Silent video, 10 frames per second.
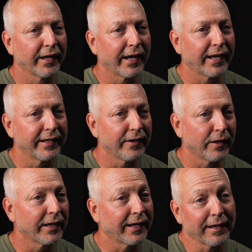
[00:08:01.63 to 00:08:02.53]
guy.
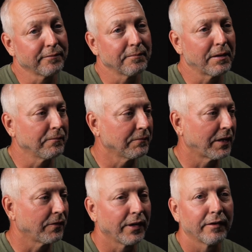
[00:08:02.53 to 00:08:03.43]
I
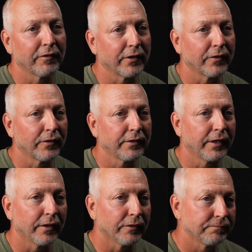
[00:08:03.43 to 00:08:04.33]
don't have
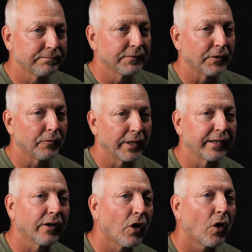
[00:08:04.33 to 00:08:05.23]
the rig
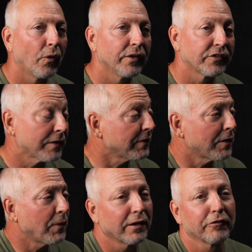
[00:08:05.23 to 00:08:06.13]
to haul it and stuff. And I want to